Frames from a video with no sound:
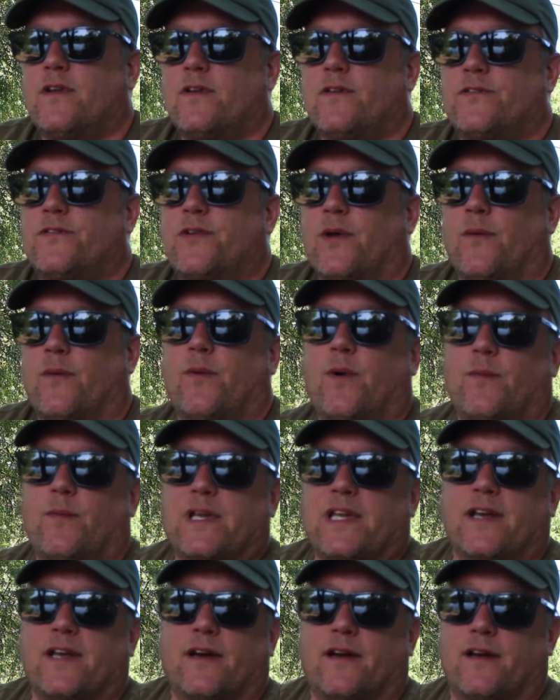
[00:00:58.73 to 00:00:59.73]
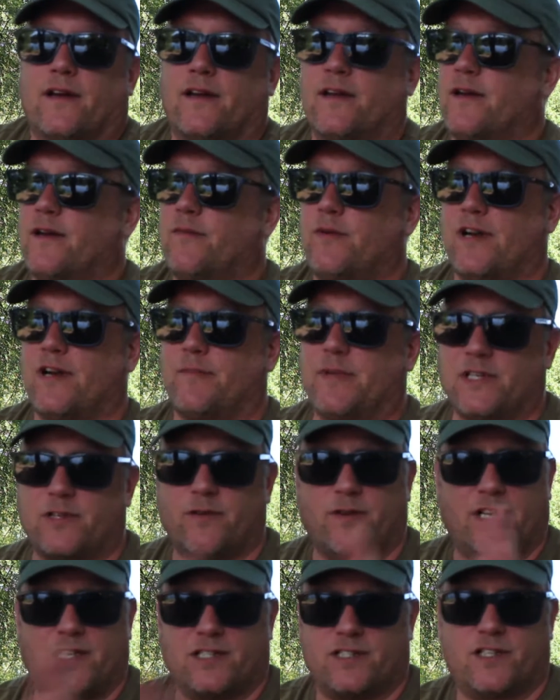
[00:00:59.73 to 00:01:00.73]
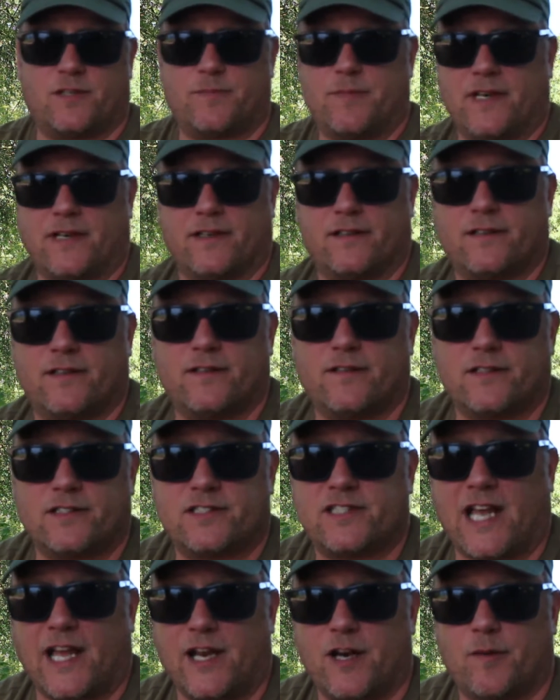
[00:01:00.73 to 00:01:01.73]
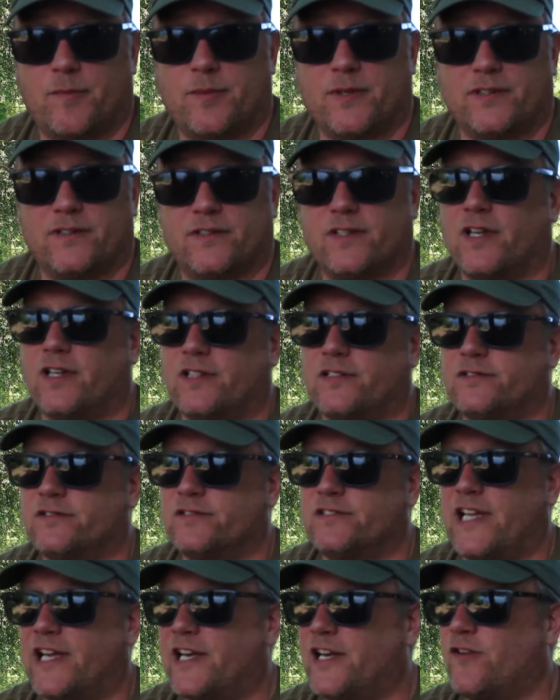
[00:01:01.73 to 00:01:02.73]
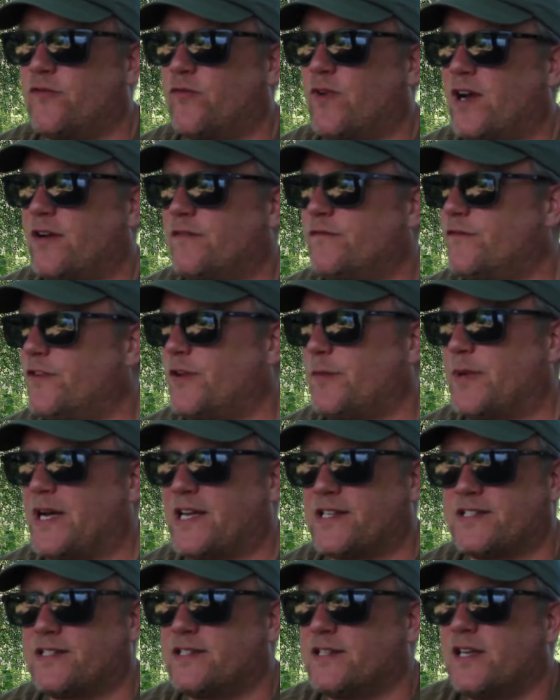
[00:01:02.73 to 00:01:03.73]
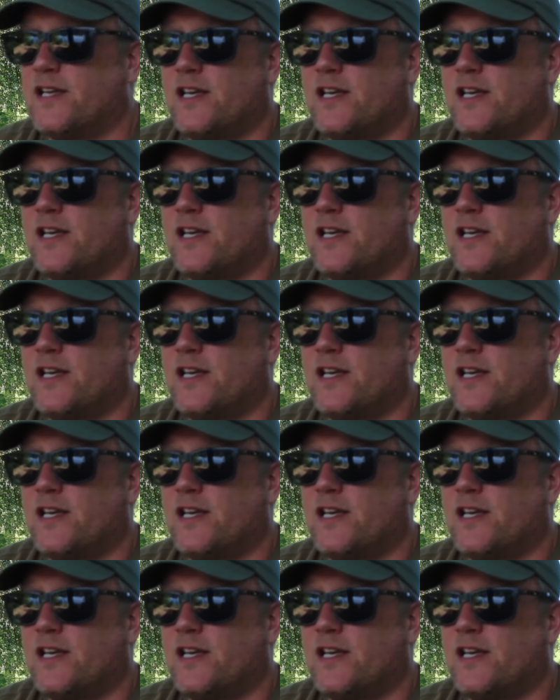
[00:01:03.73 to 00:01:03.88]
So what I've been doing is just been setting up and leading around for the past